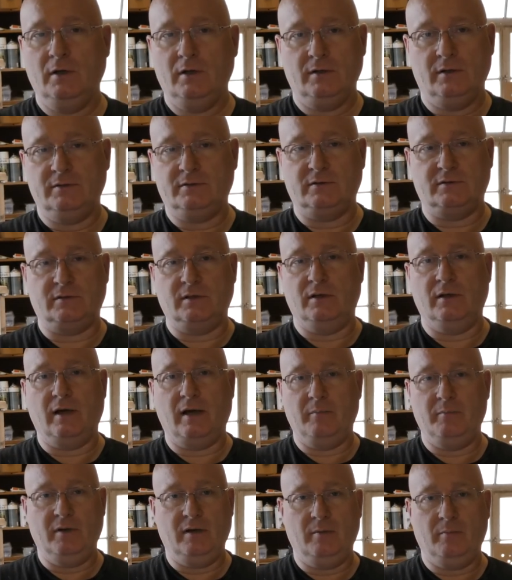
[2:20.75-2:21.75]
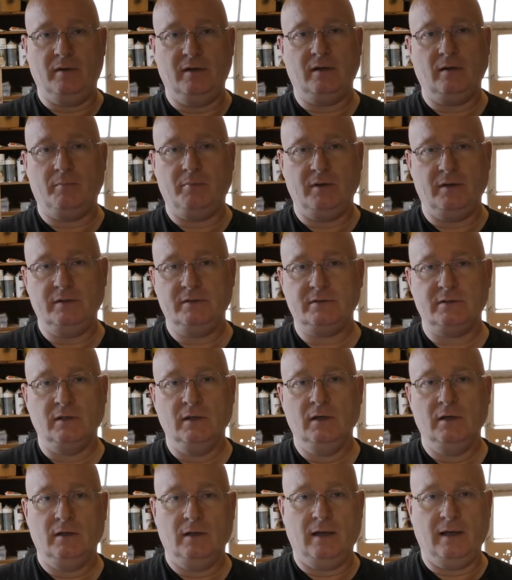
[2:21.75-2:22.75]
This is a 9 millimeter piece,
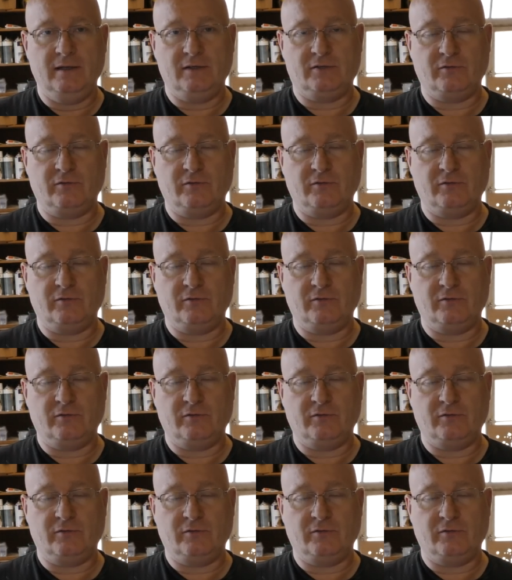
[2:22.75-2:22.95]
and